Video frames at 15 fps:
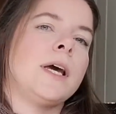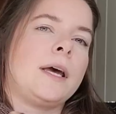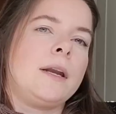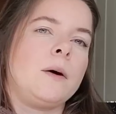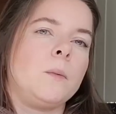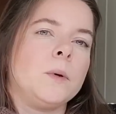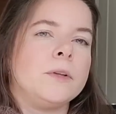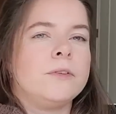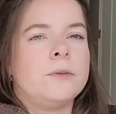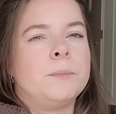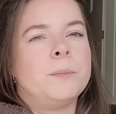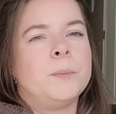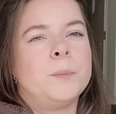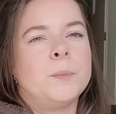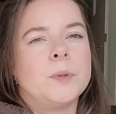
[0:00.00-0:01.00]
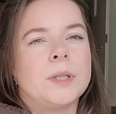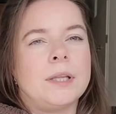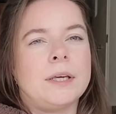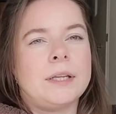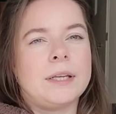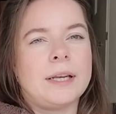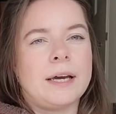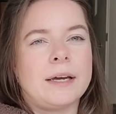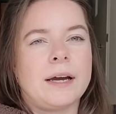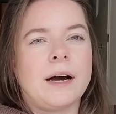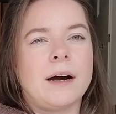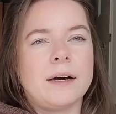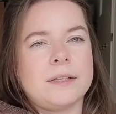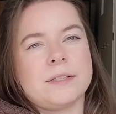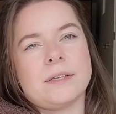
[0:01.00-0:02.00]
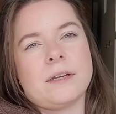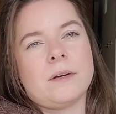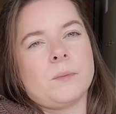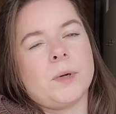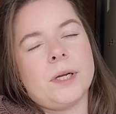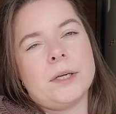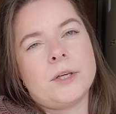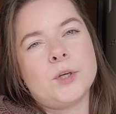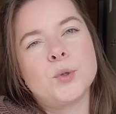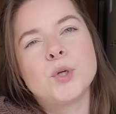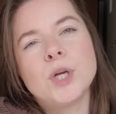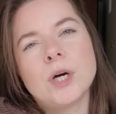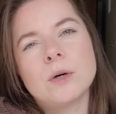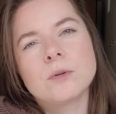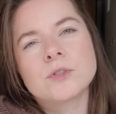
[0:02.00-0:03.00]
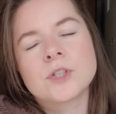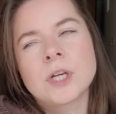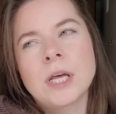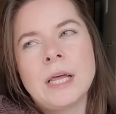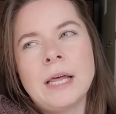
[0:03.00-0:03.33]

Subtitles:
and I want to put in like eyes and a really cute nose,